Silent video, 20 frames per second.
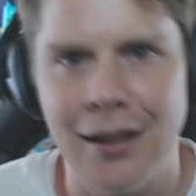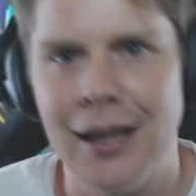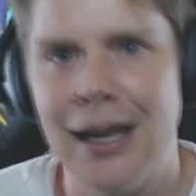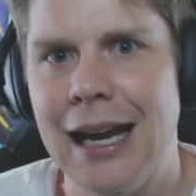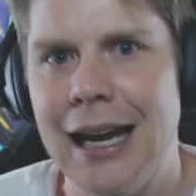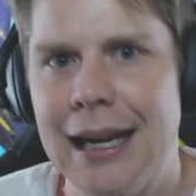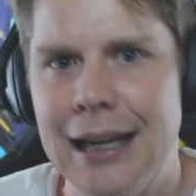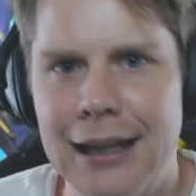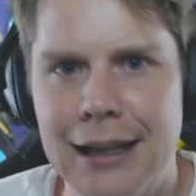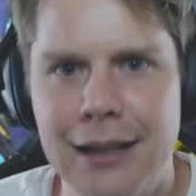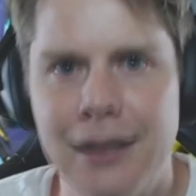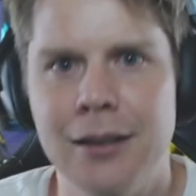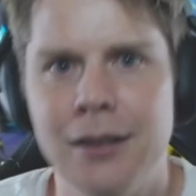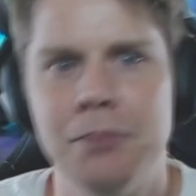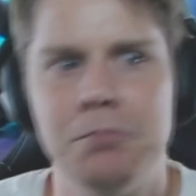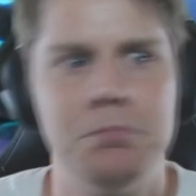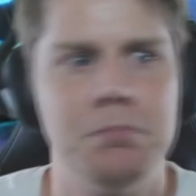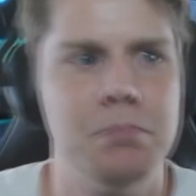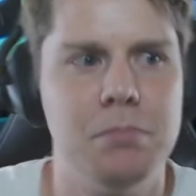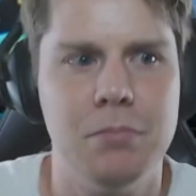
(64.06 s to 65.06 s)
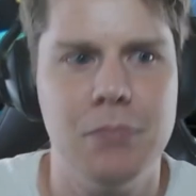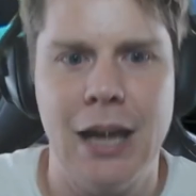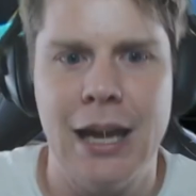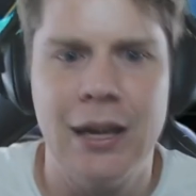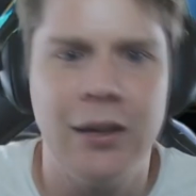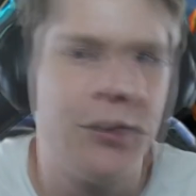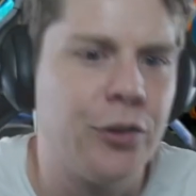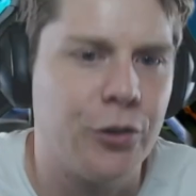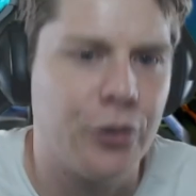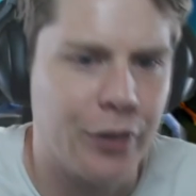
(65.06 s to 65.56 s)
in
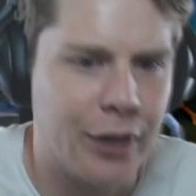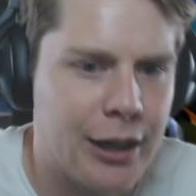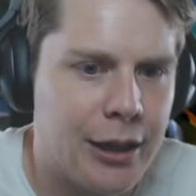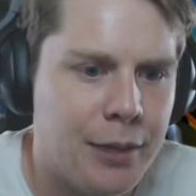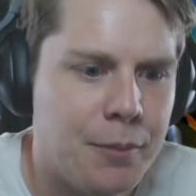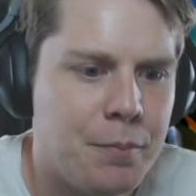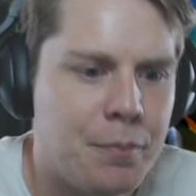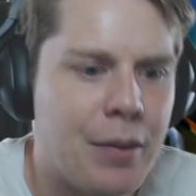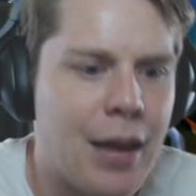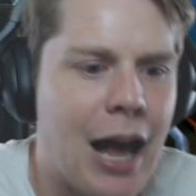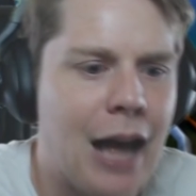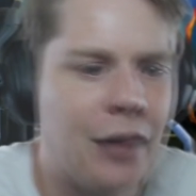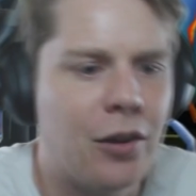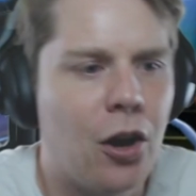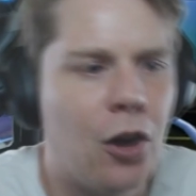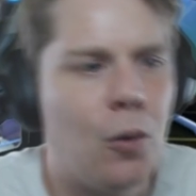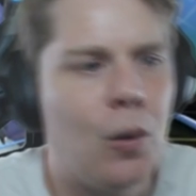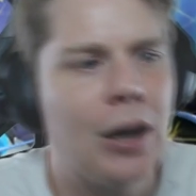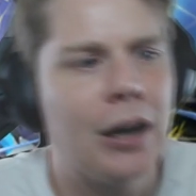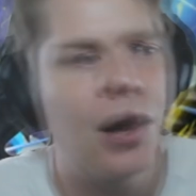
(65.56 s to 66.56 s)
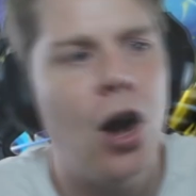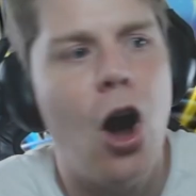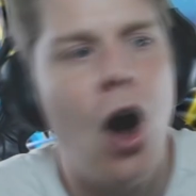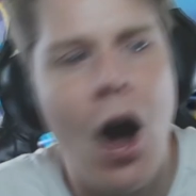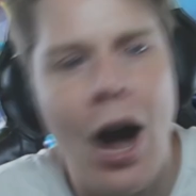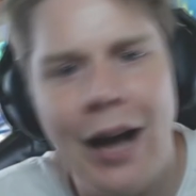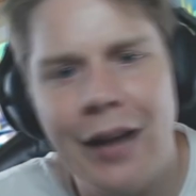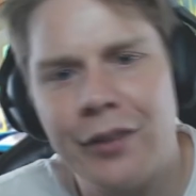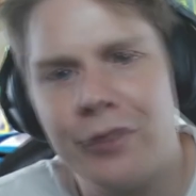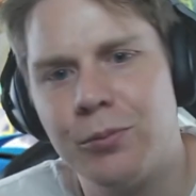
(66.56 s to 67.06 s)
history, has one of the
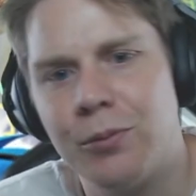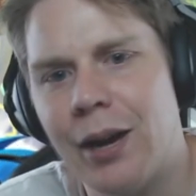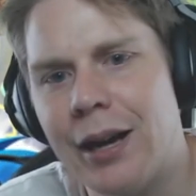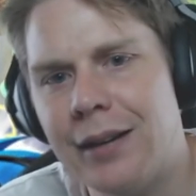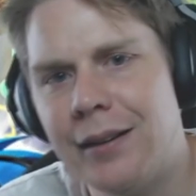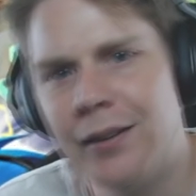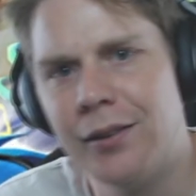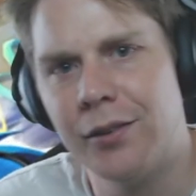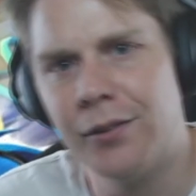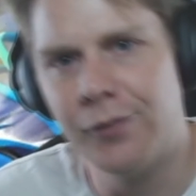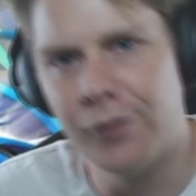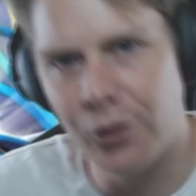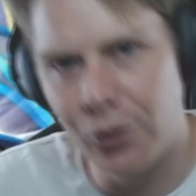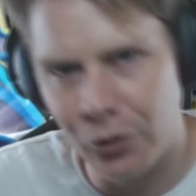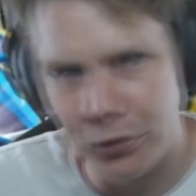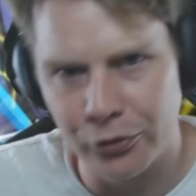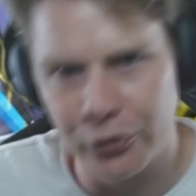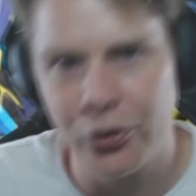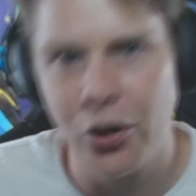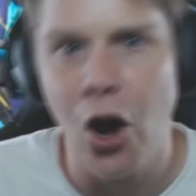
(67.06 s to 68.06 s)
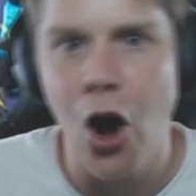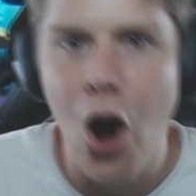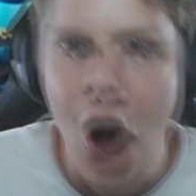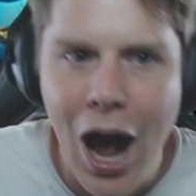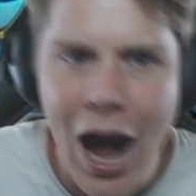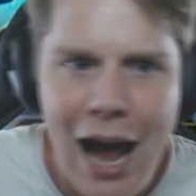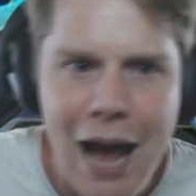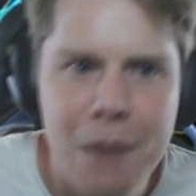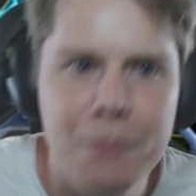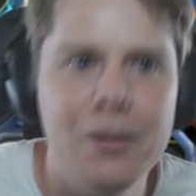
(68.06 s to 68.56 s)
highest ratings of all
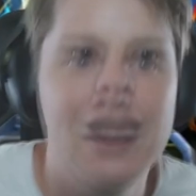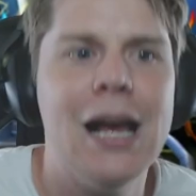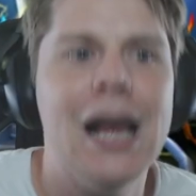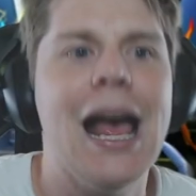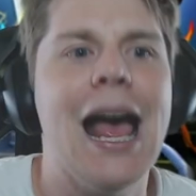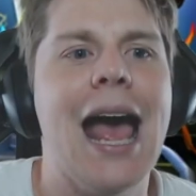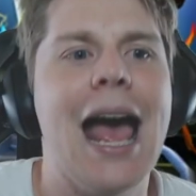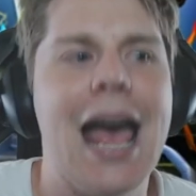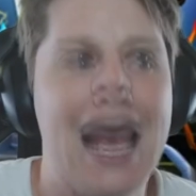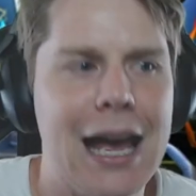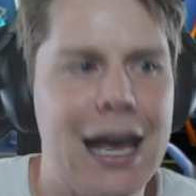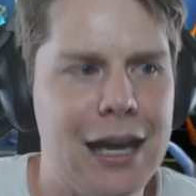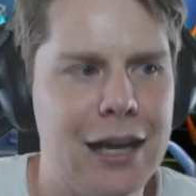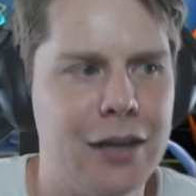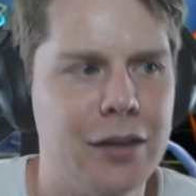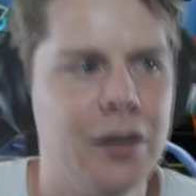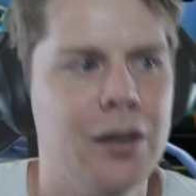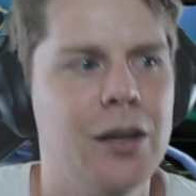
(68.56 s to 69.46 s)
time, and